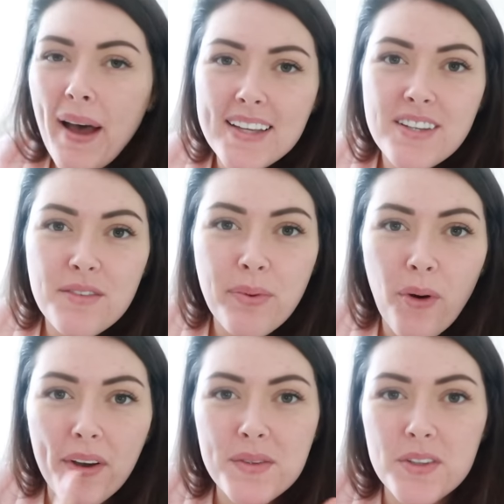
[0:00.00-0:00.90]
massive
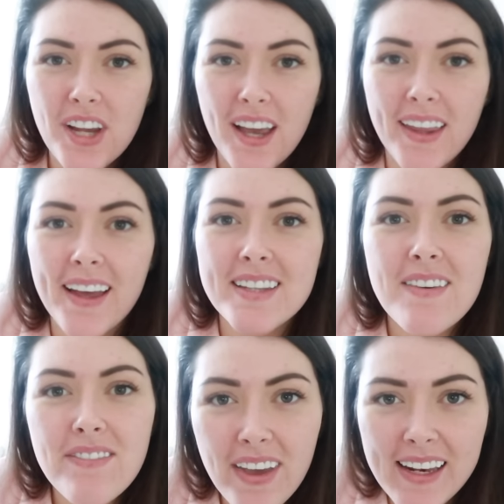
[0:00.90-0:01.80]
box which Ella is
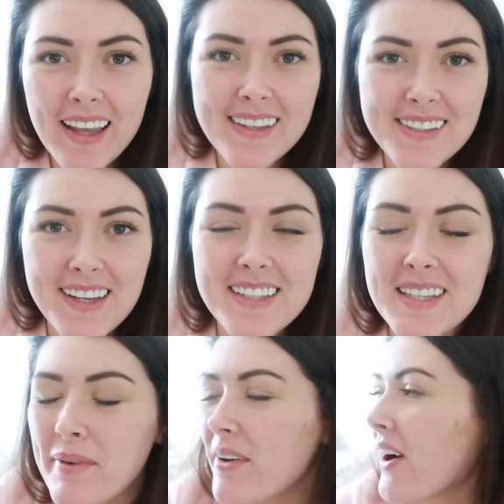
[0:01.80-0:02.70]
very excited
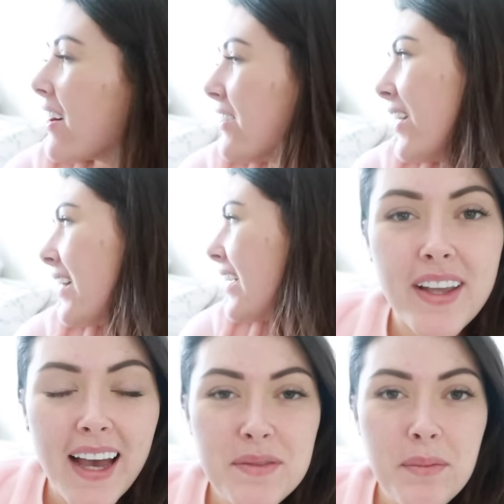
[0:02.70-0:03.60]
about, aren't you Ella?
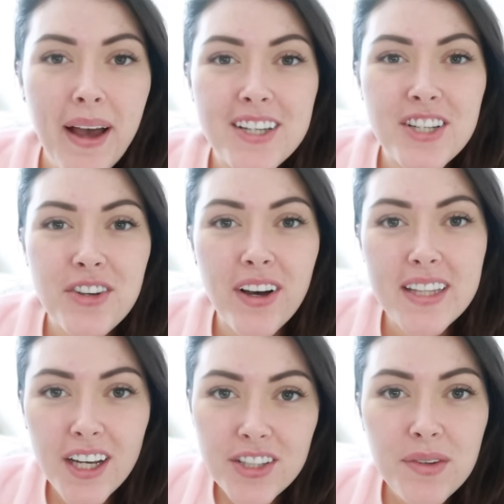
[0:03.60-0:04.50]
Casper Mattresses got
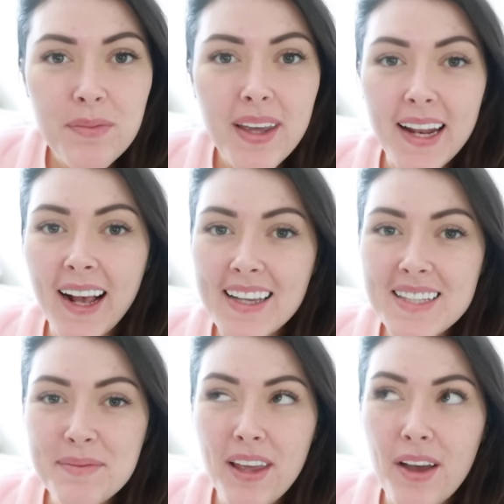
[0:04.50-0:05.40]
in touch with me and
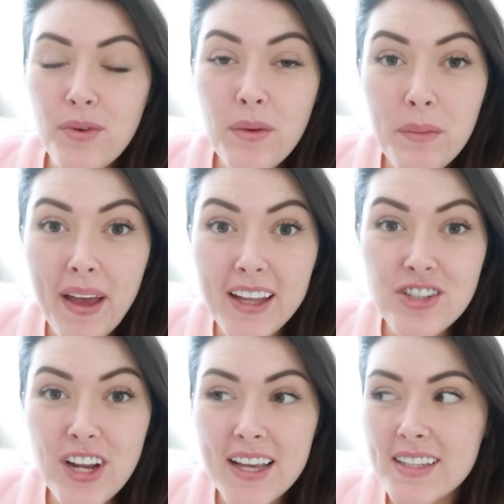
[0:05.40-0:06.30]
asked me if we would be
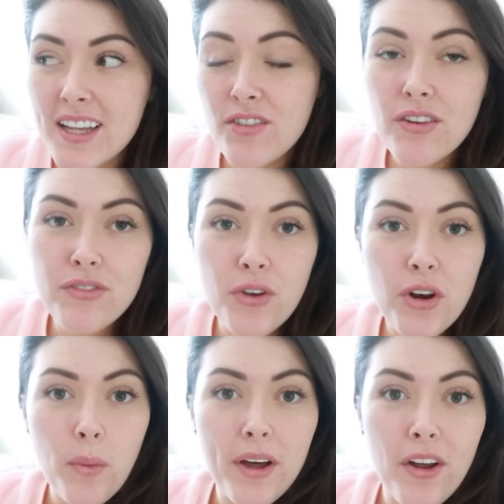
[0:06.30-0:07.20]
interested in
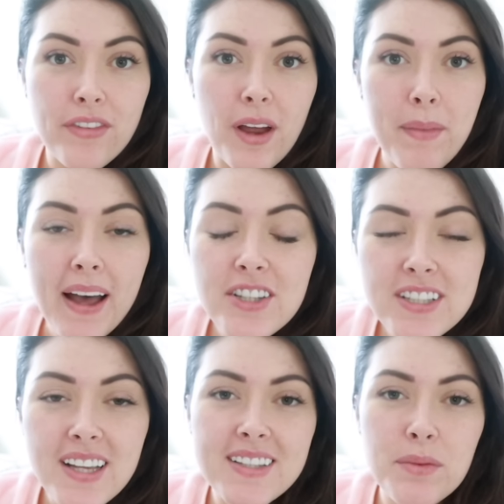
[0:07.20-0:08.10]
reviewing one of their
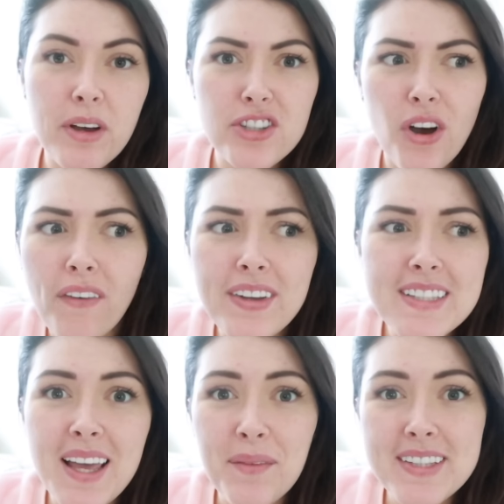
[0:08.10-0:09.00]
mattresses which
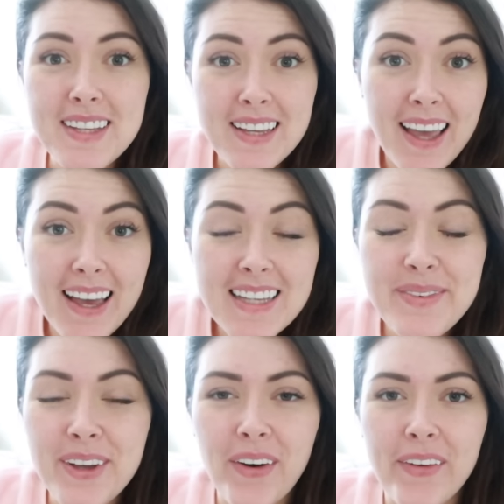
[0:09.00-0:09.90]
obviously I would say yes
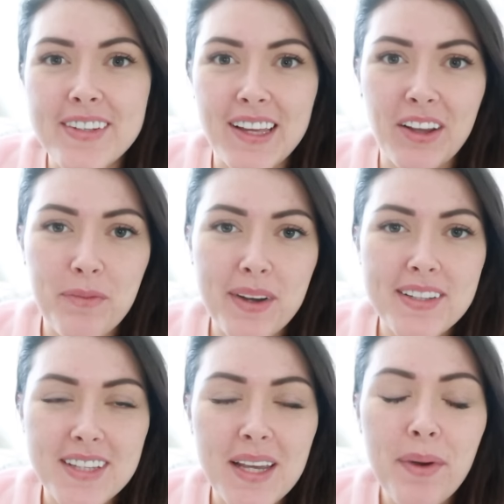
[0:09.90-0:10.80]
because I love my
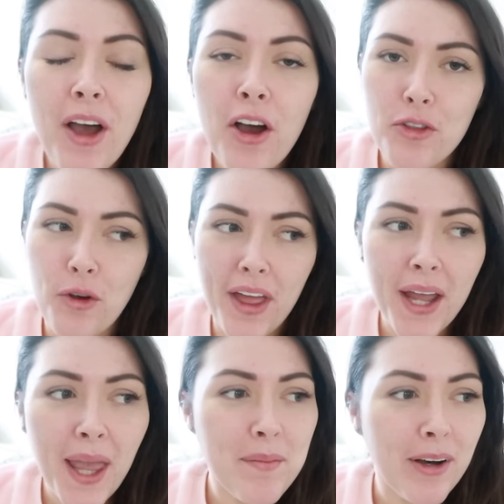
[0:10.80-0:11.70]
sleep, not that I
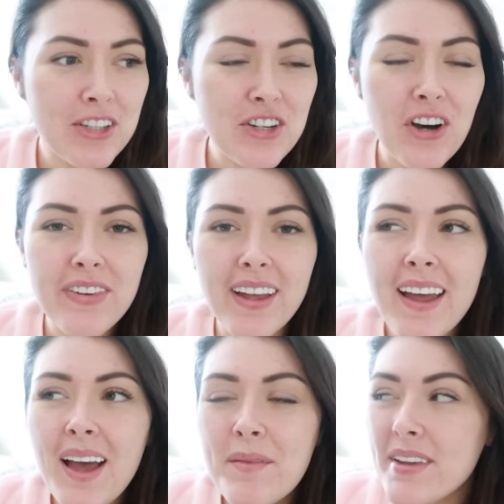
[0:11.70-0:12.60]
get much of it.
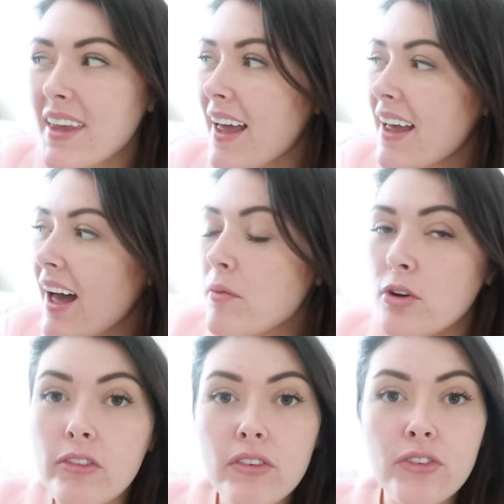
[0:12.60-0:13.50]
But yeah, I'm
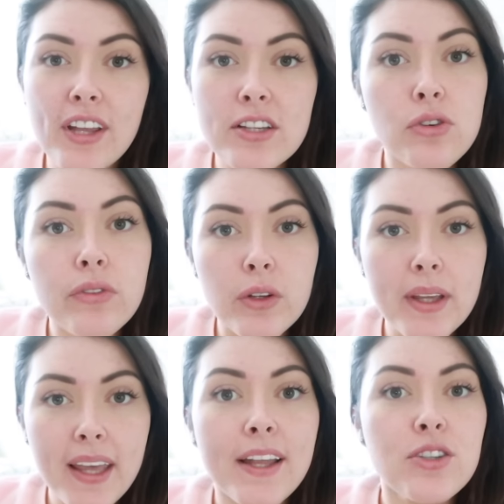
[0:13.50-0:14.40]
going to review this over the
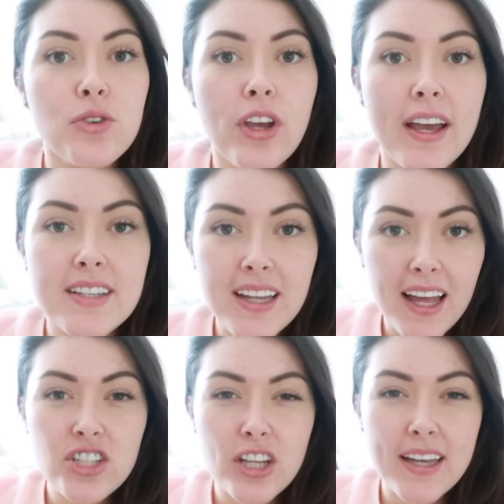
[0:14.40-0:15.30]
weekend so you guys can
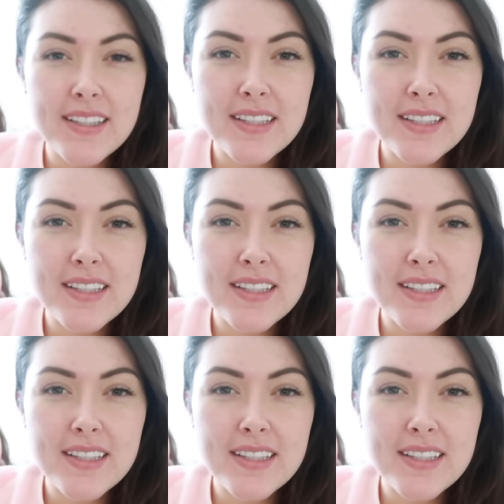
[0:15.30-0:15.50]
actually get a